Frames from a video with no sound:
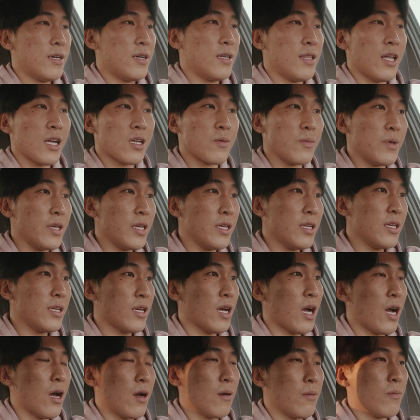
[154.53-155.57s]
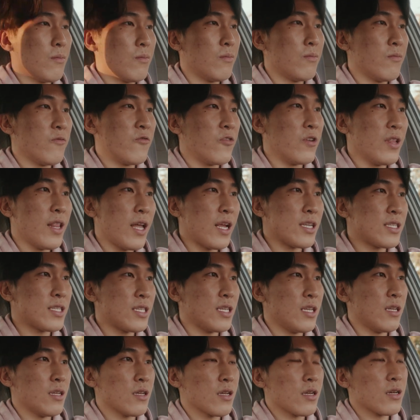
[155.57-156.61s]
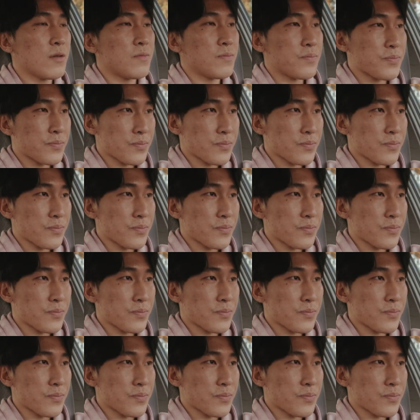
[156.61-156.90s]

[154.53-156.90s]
Like me, I'm freelancing,